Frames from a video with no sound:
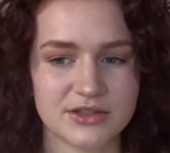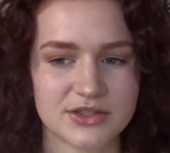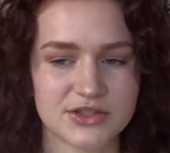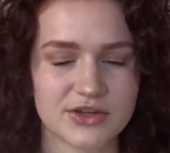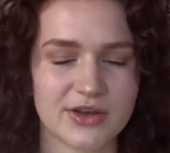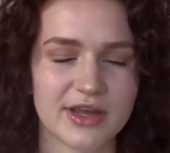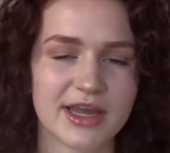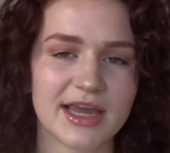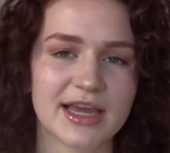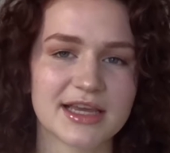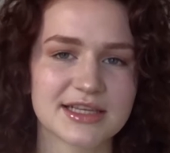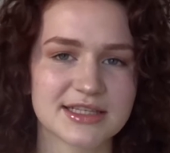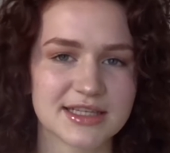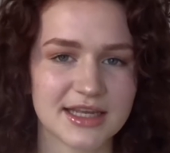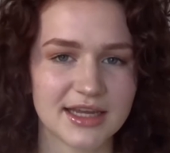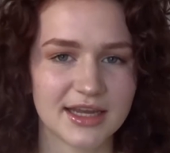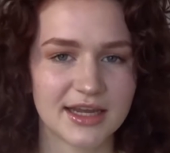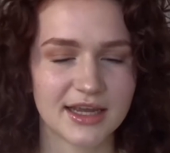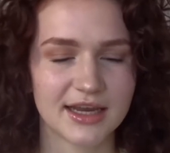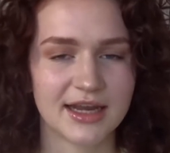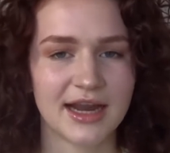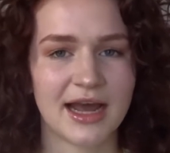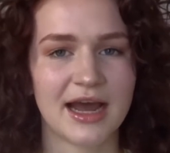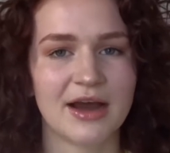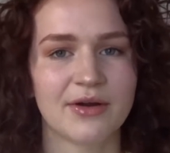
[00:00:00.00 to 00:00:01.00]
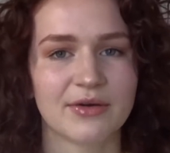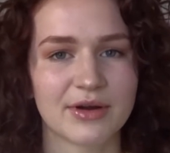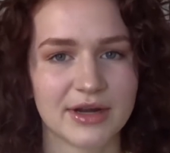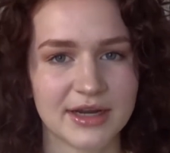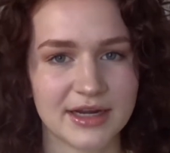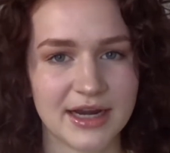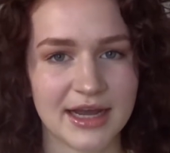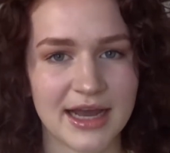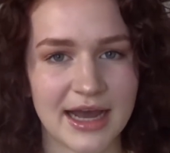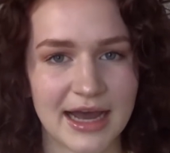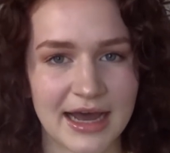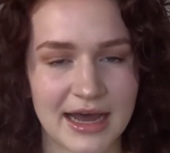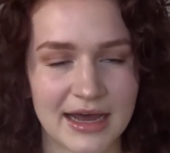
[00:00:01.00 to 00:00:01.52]
So I guess like an hour
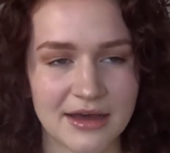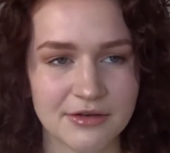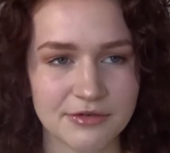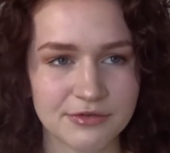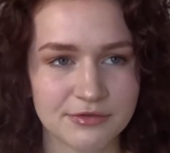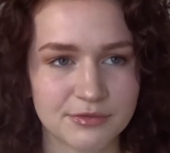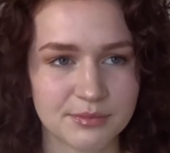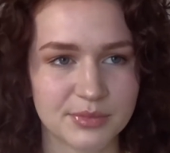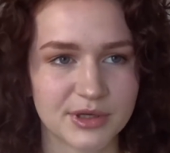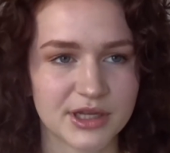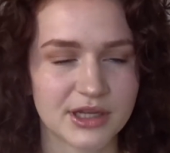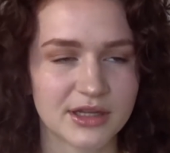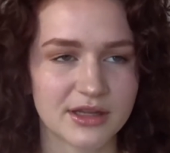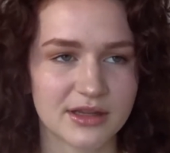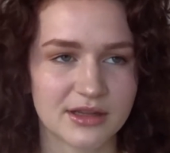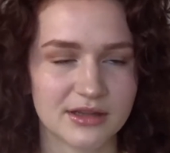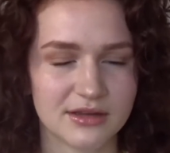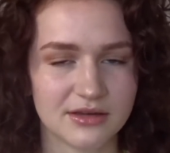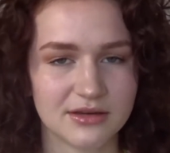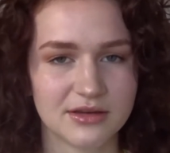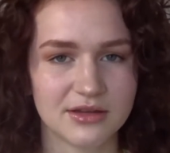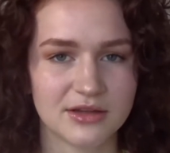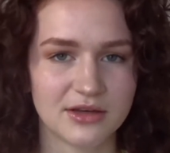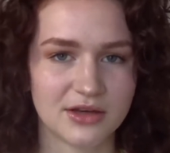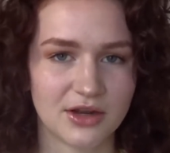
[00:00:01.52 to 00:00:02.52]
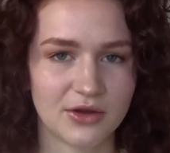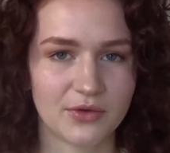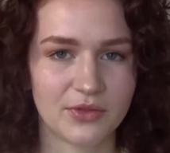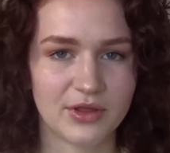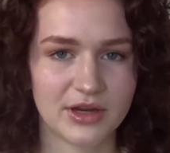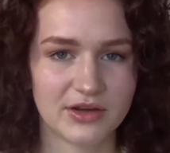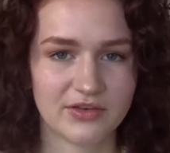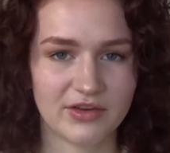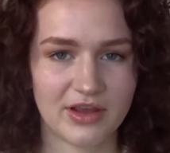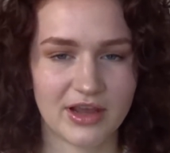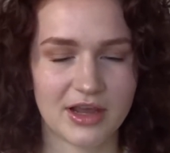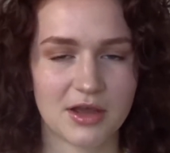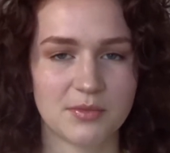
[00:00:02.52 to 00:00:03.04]
and a half, but you know,
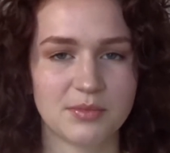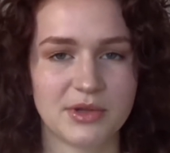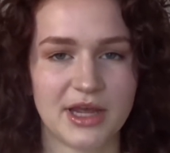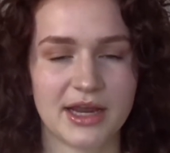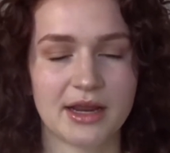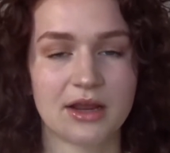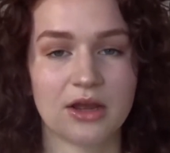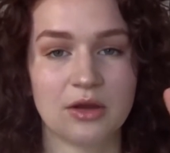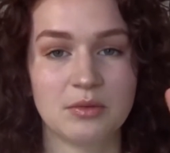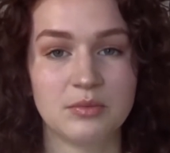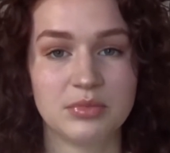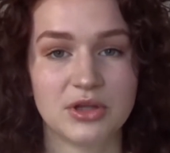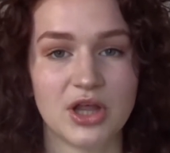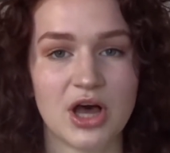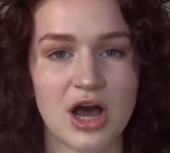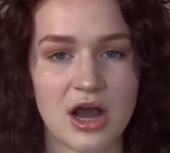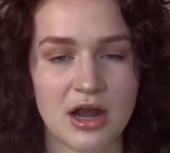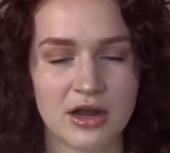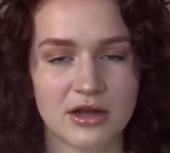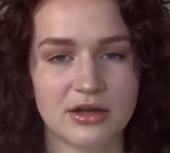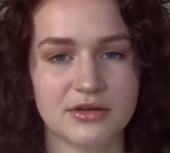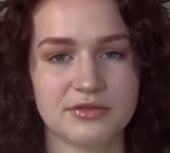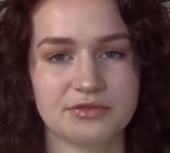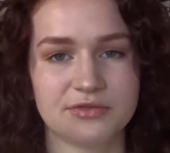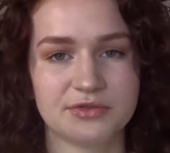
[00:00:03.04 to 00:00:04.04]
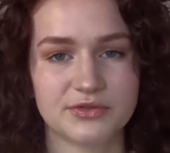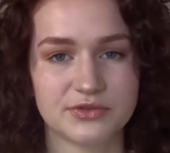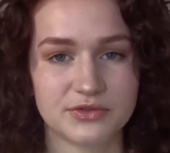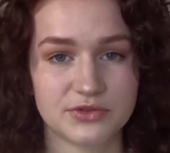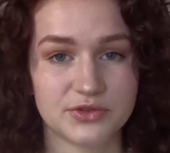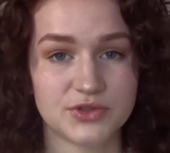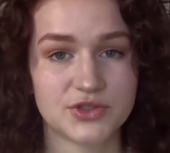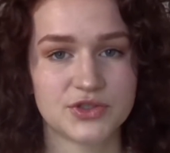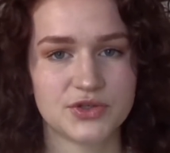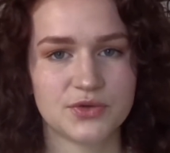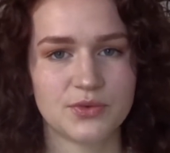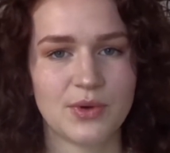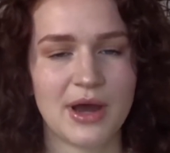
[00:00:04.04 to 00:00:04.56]
they take up like a block of
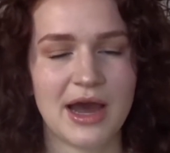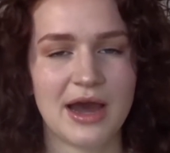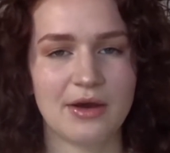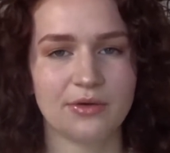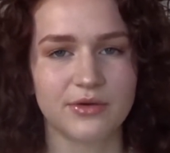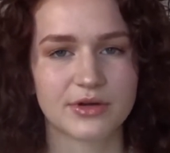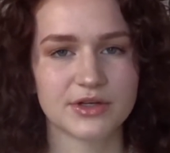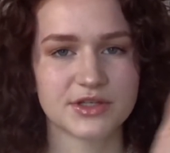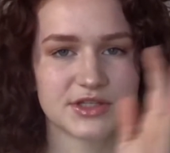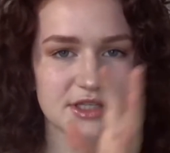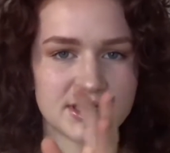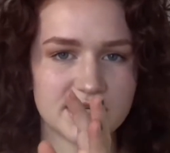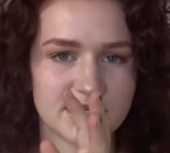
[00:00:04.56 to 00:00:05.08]
two hours